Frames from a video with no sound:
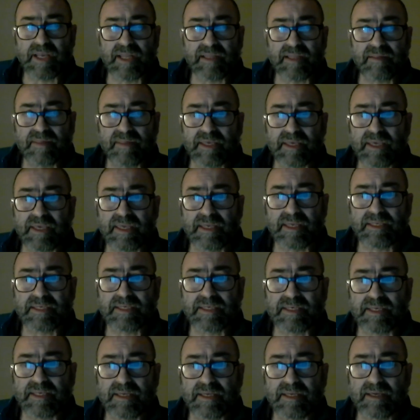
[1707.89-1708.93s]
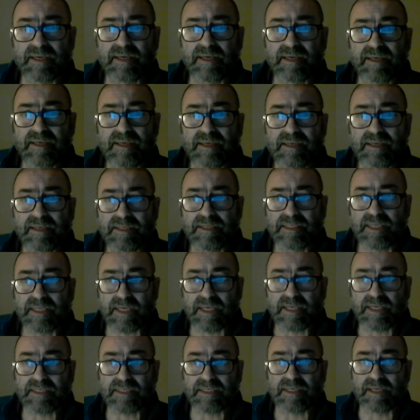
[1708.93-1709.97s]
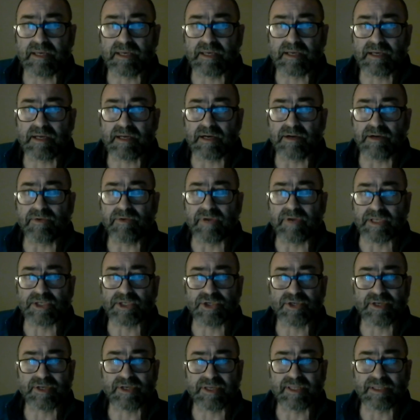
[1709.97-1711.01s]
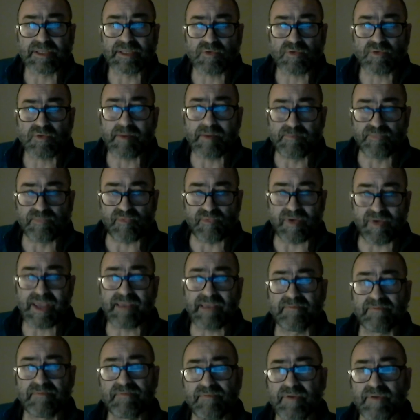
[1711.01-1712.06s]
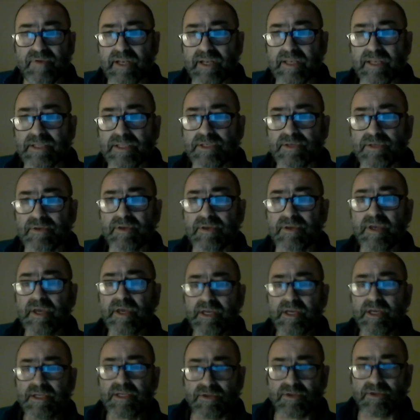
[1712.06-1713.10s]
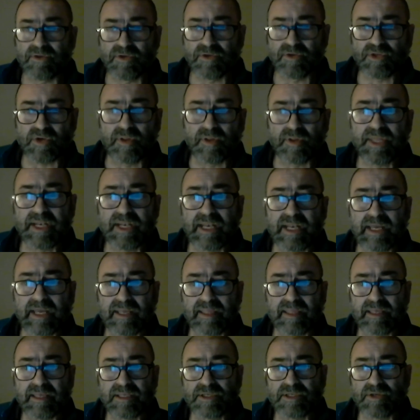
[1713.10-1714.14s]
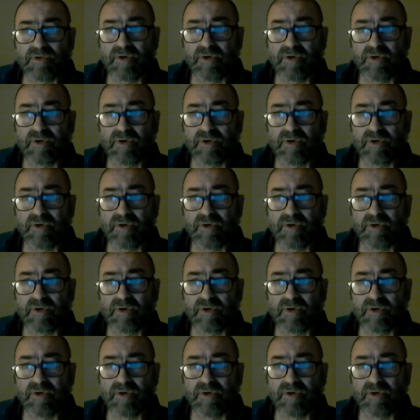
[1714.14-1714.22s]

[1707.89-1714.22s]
And I think it uh, takes uh, courage and it's quite brave, really, to do something like this.